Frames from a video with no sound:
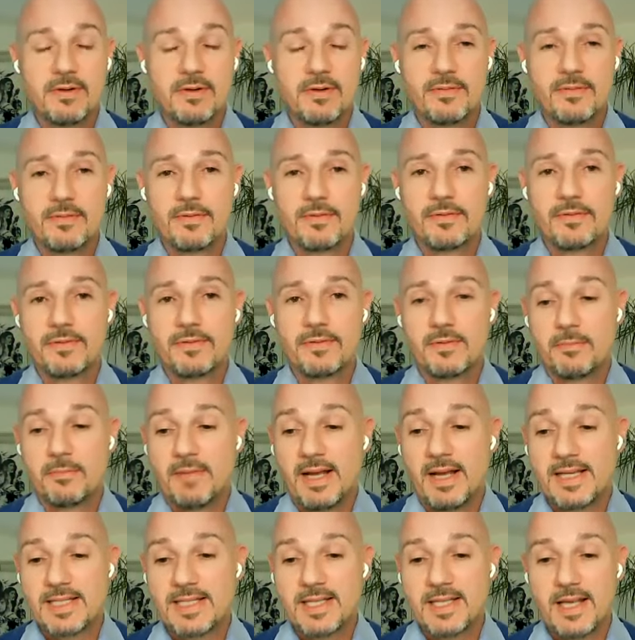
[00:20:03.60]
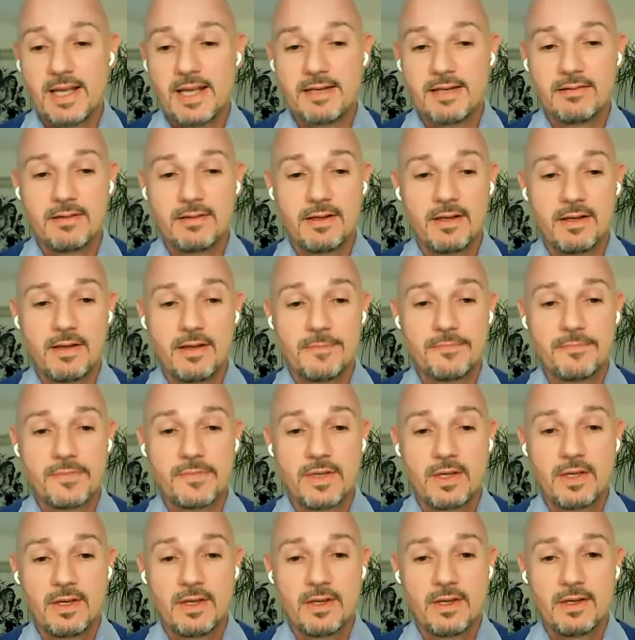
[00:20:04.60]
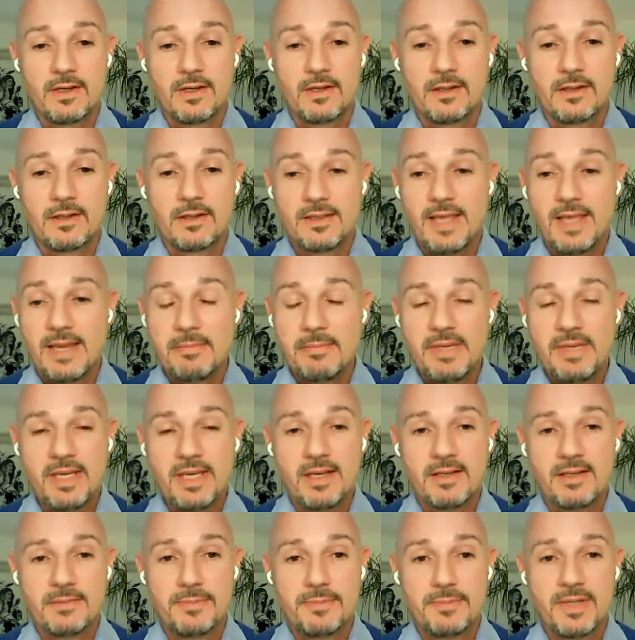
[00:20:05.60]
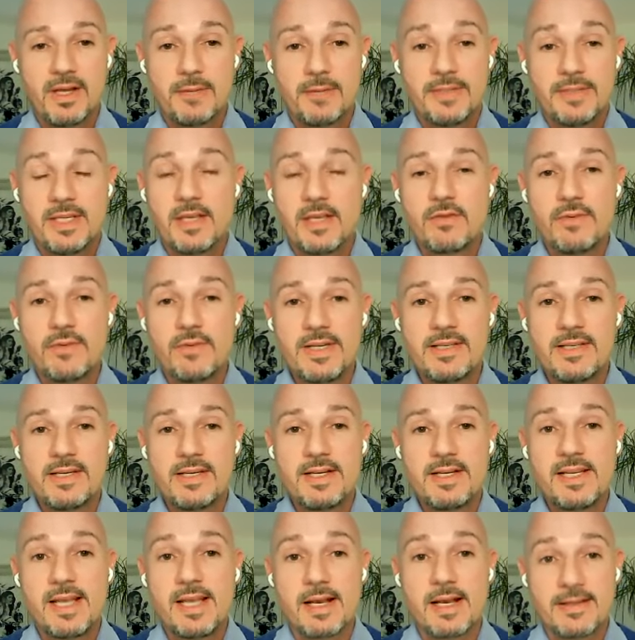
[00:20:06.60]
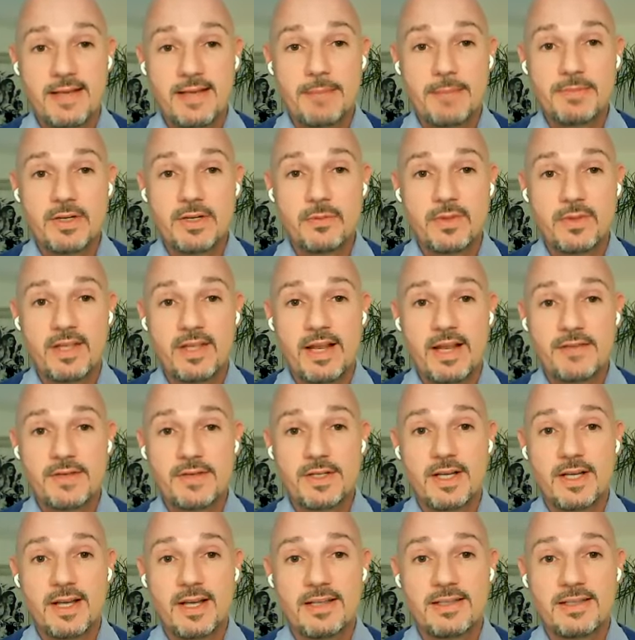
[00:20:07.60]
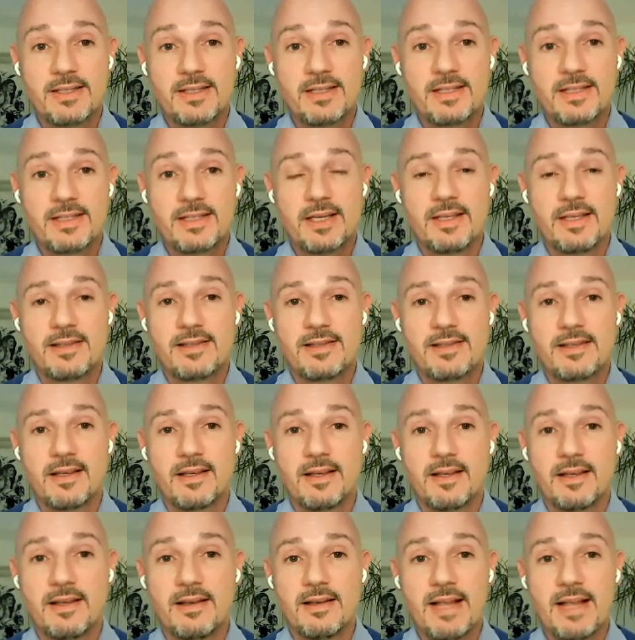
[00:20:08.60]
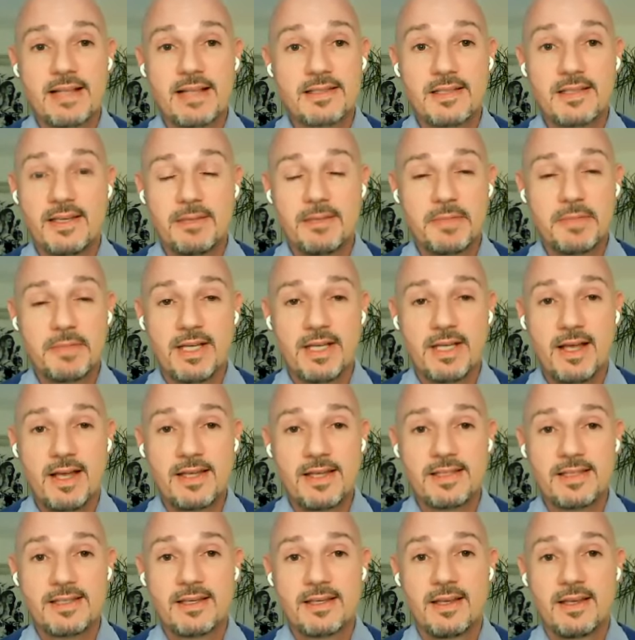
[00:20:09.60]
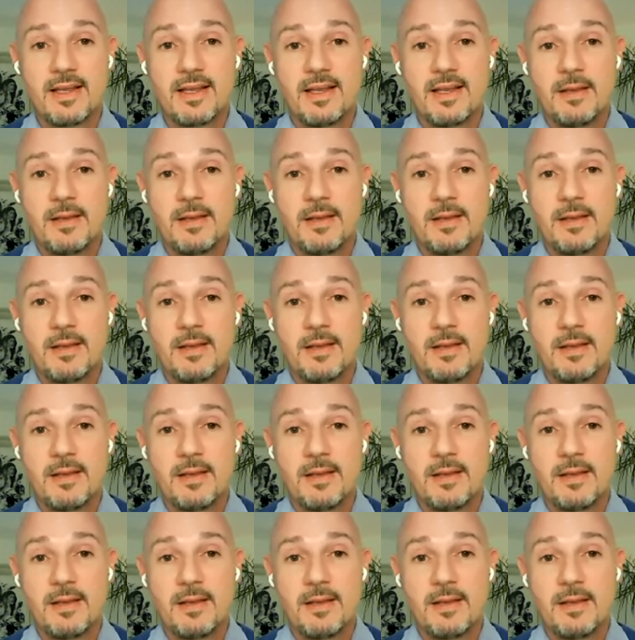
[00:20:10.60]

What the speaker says: from my side. Gaming is becoming increasingly accepted with advertisers. It's less stigmatized.